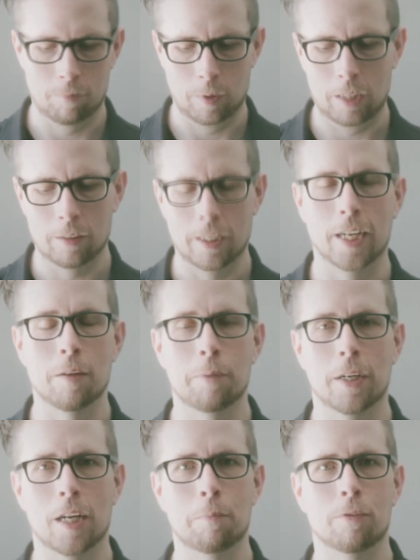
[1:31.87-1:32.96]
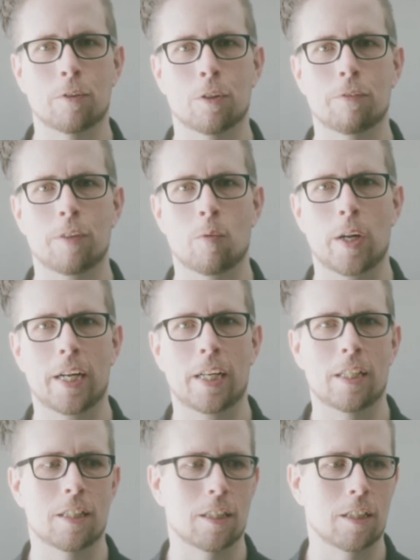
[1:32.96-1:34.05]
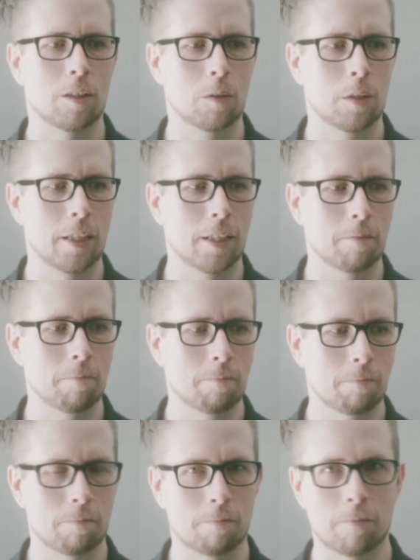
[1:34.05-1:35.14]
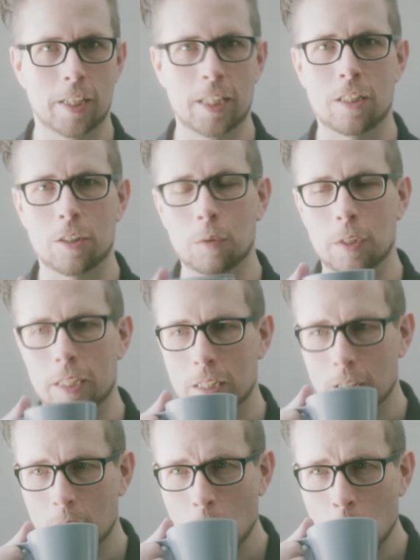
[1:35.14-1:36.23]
well I got my cup of coffee ready so um, let's do this